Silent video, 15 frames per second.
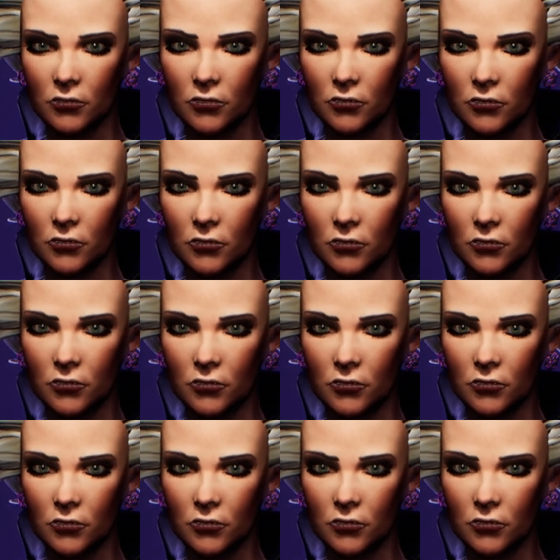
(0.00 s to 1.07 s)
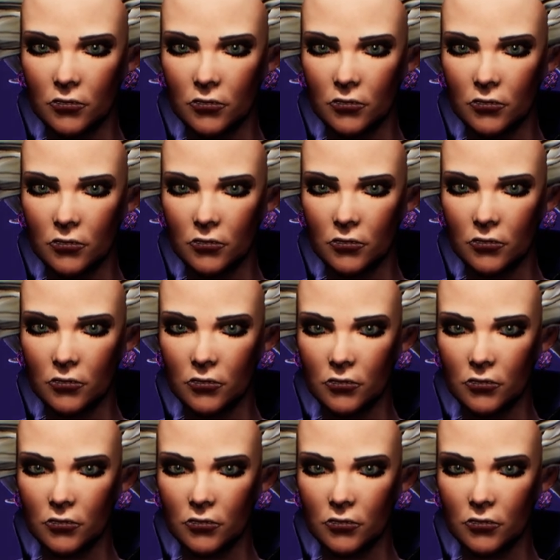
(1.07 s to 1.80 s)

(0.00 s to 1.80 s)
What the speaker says: Nothing is said.